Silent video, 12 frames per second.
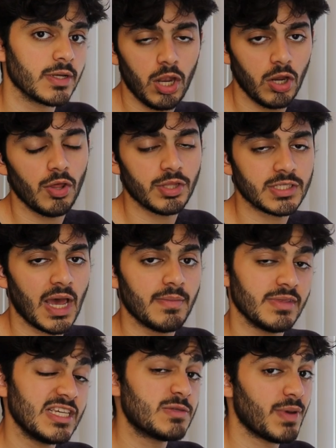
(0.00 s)
A lot of the
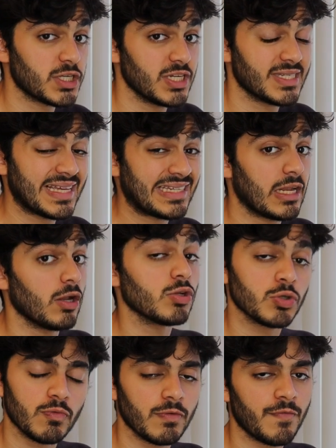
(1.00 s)
time, these specialists get a
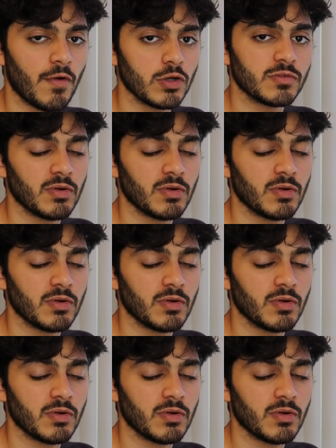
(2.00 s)
lot of referrals